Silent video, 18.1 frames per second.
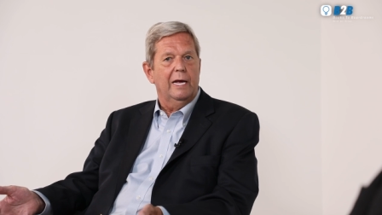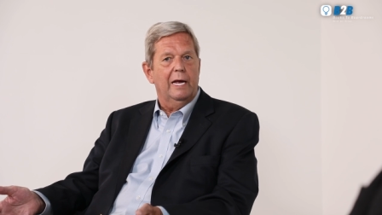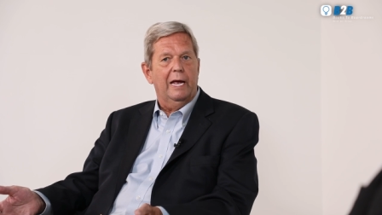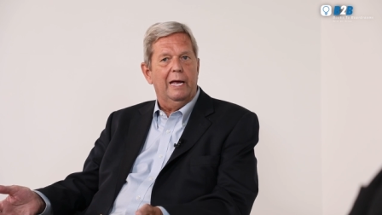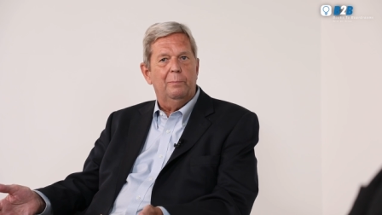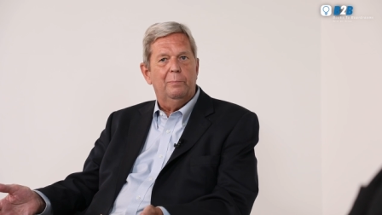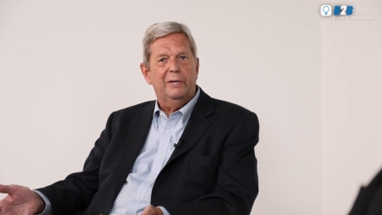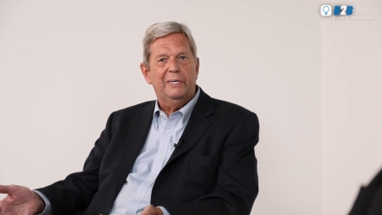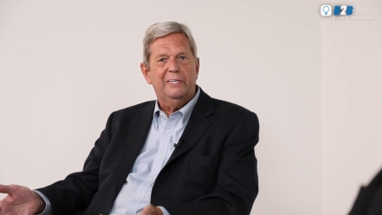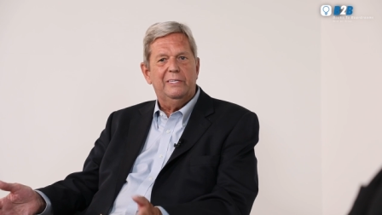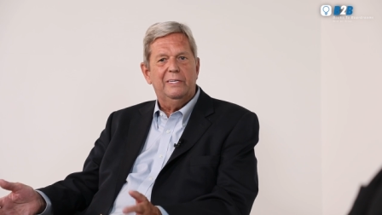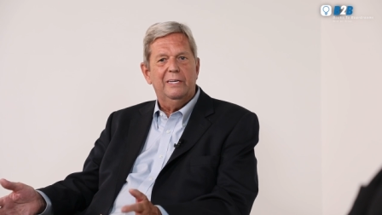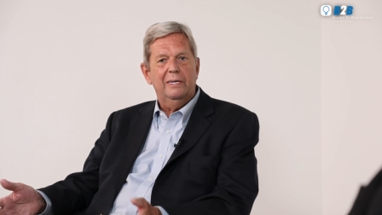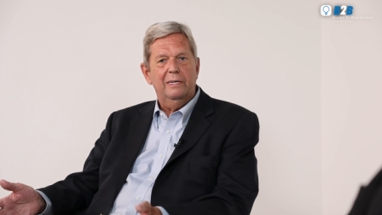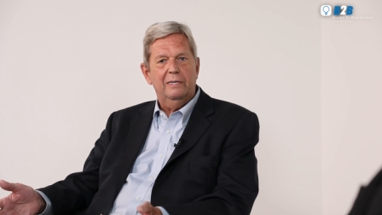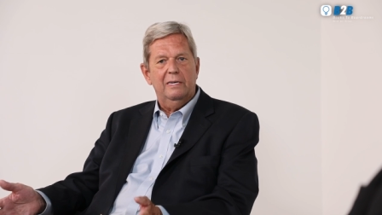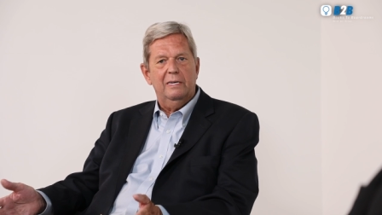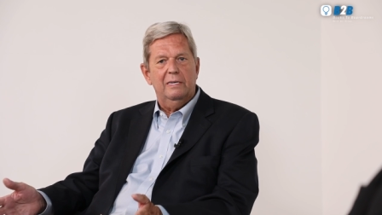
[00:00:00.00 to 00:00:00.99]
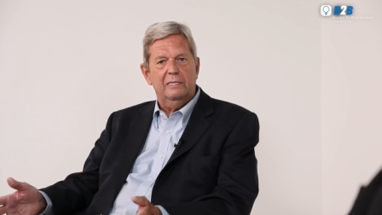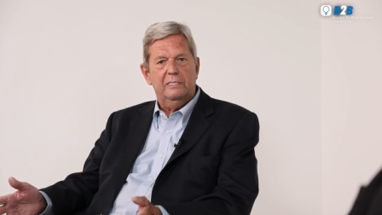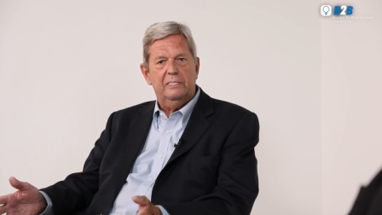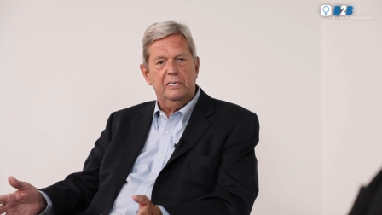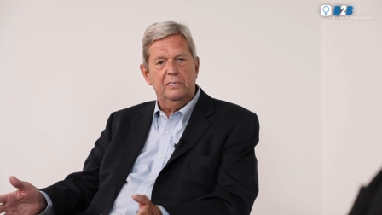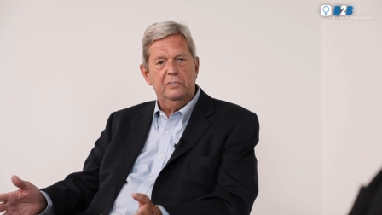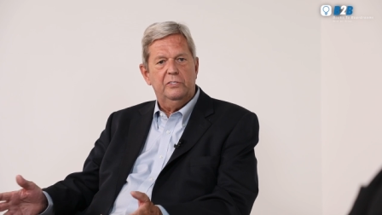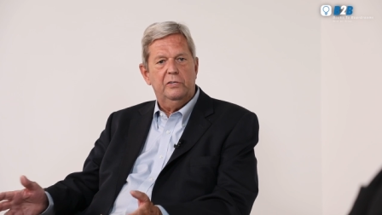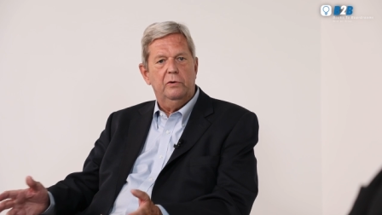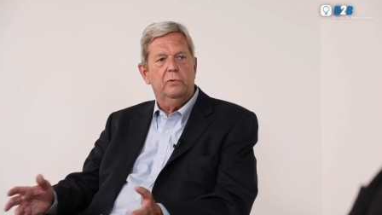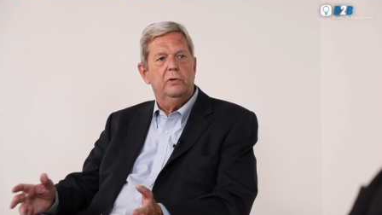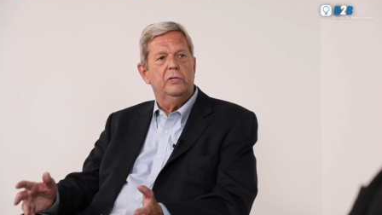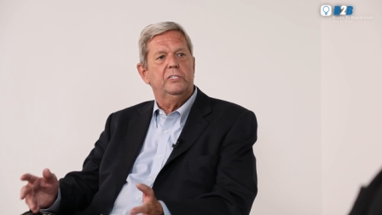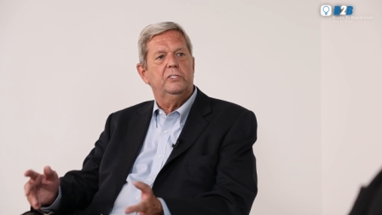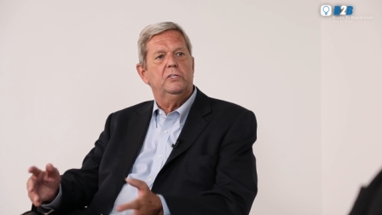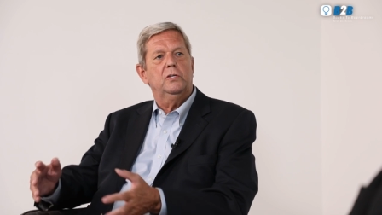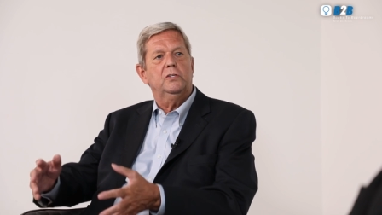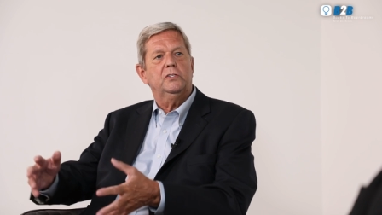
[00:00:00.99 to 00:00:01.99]
Uh, but since there
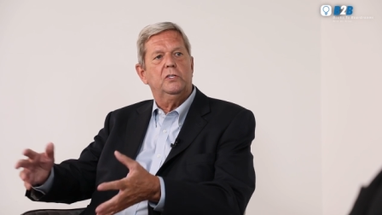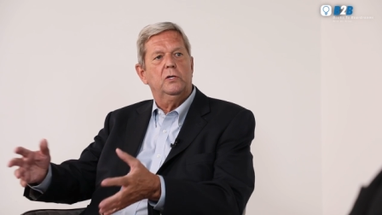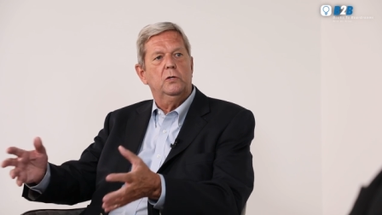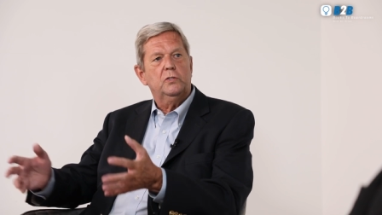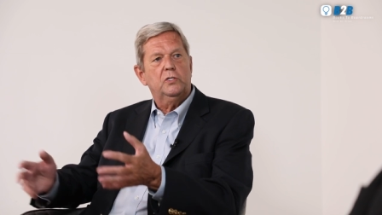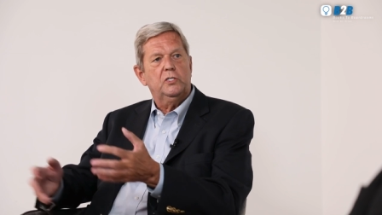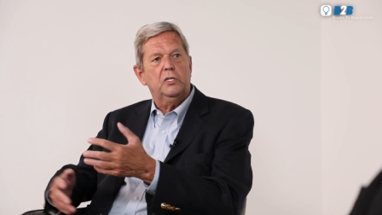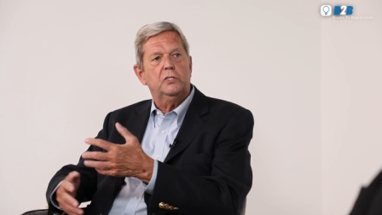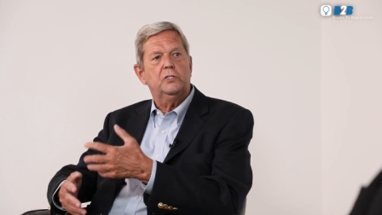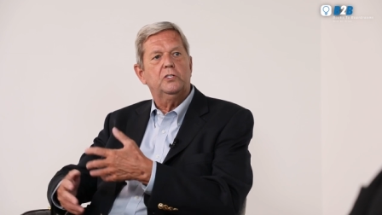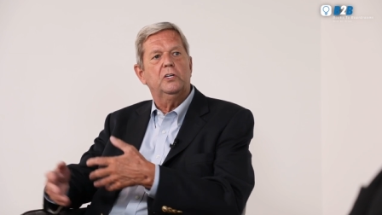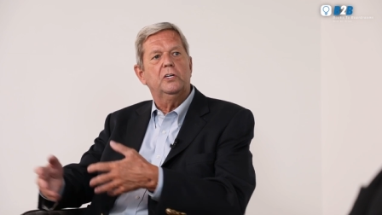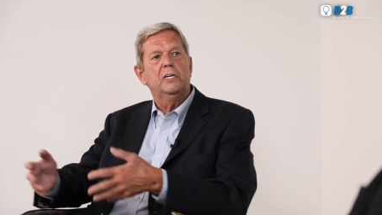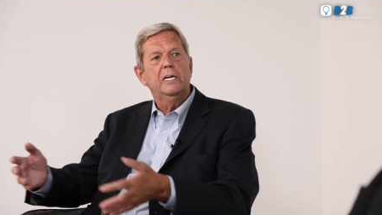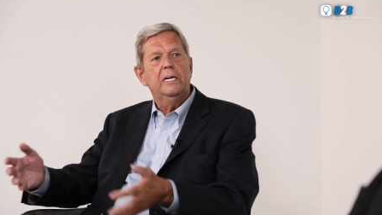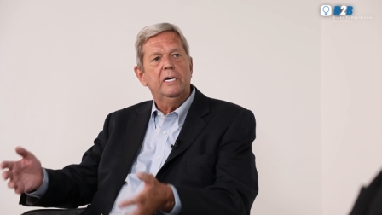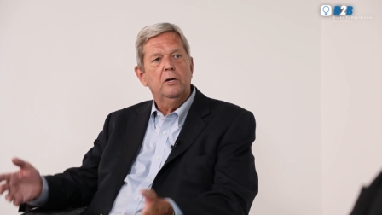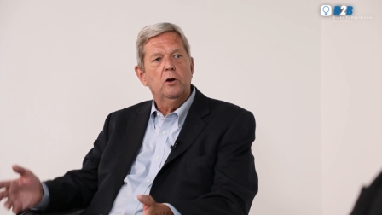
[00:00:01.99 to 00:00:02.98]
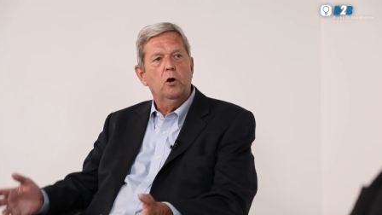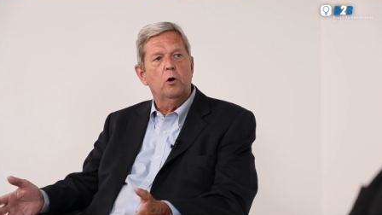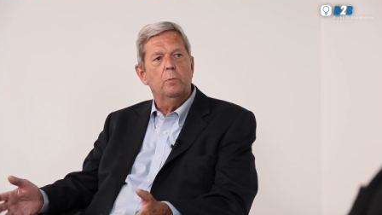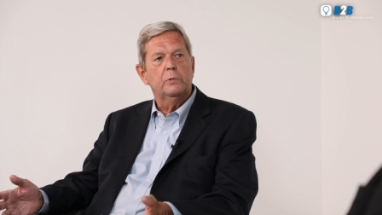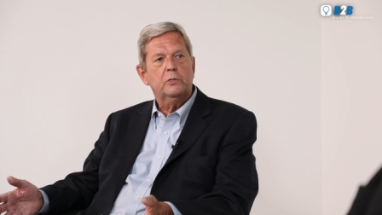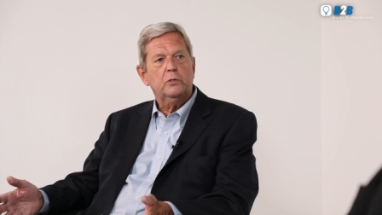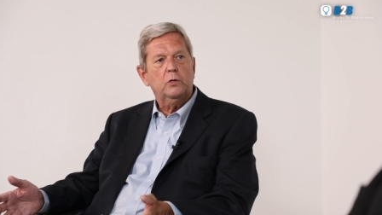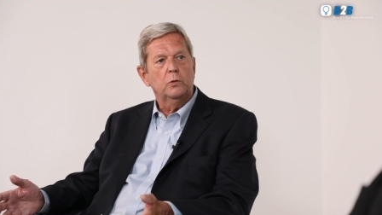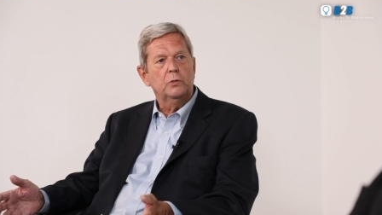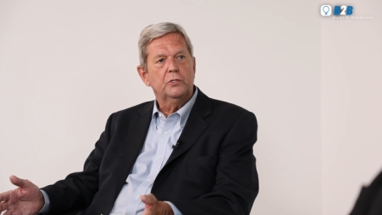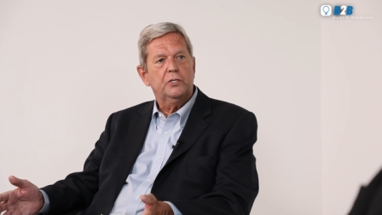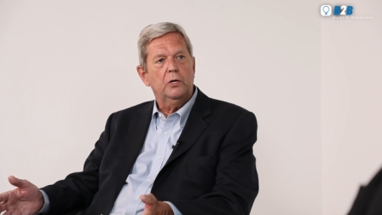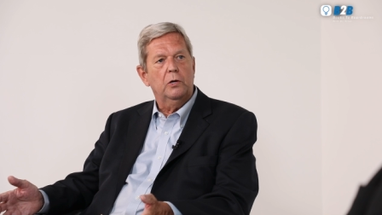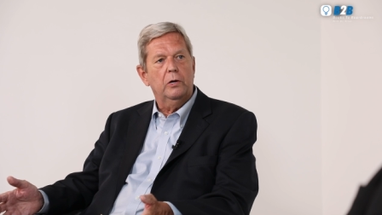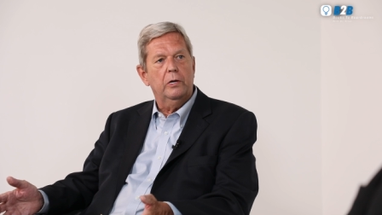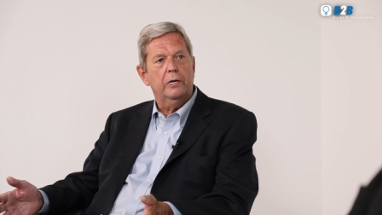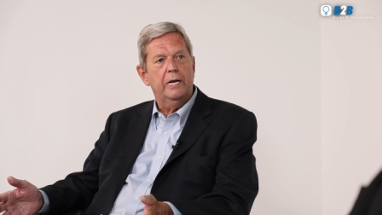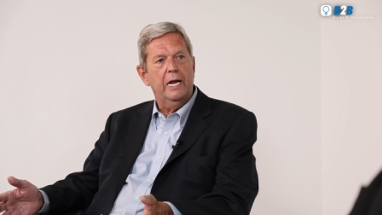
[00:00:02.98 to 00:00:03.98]
is also such an enormous
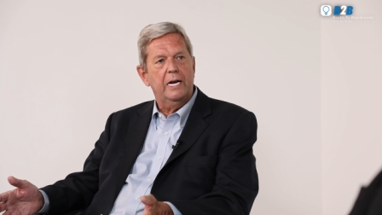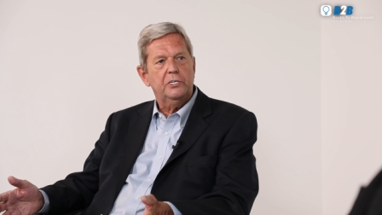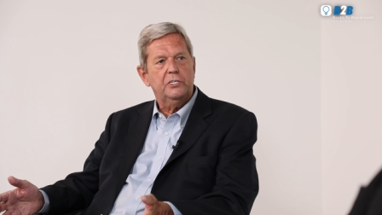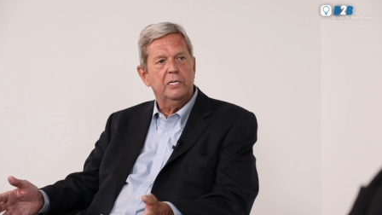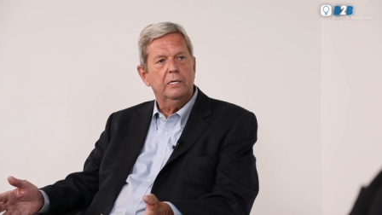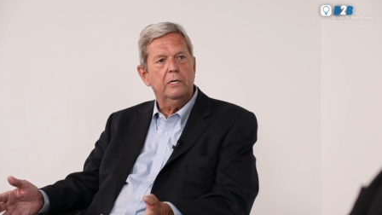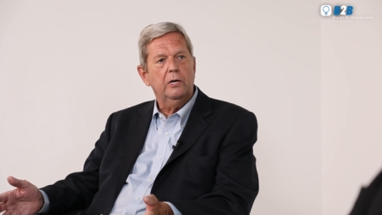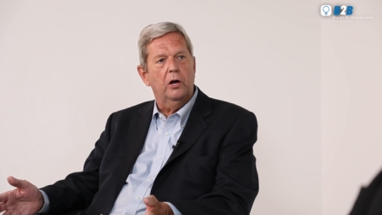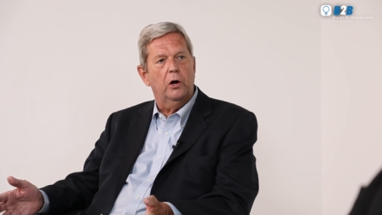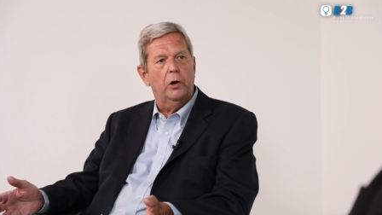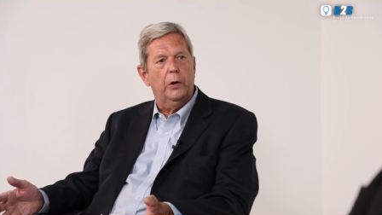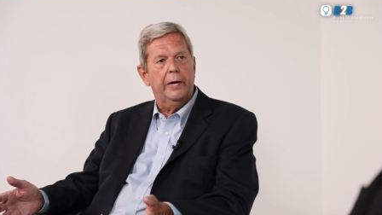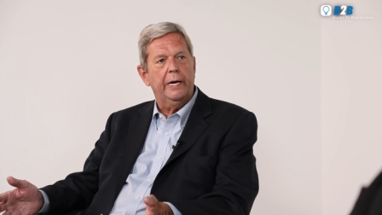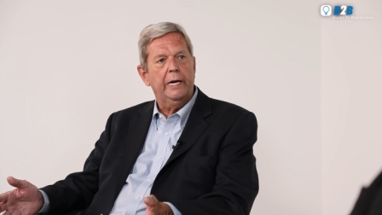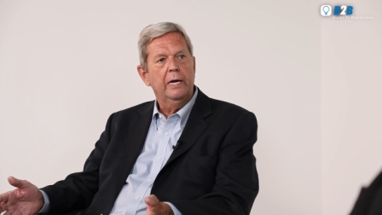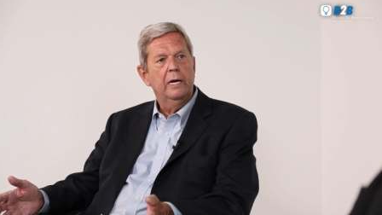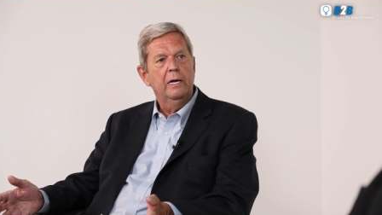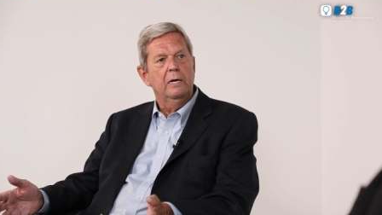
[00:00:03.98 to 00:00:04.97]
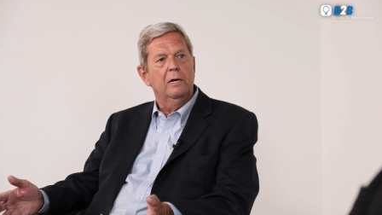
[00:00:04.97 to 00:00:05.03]
consolidation going